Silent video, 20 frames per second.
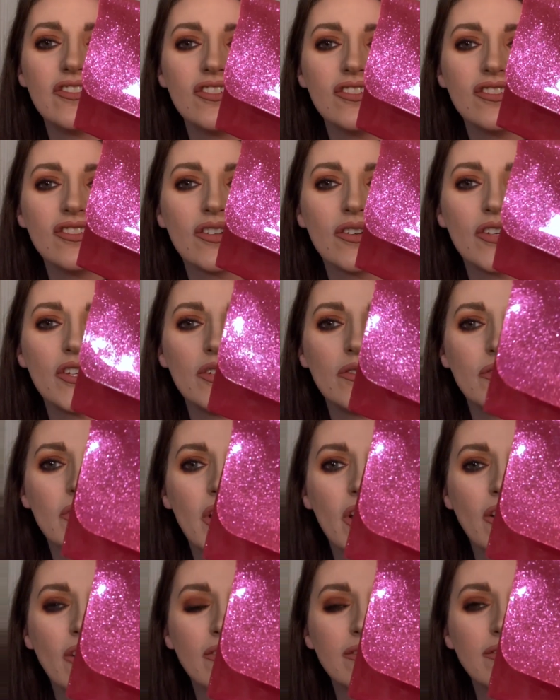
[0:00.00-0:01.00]
Just so you
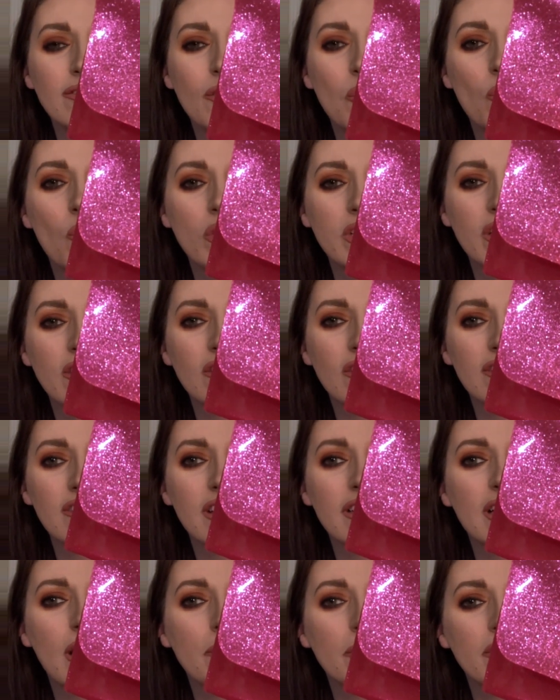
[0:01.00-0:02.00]
know what it looks
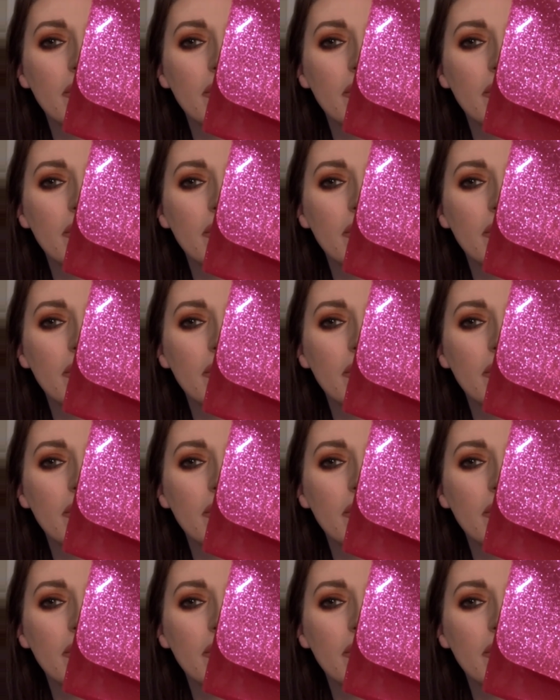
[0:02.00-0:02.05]
like up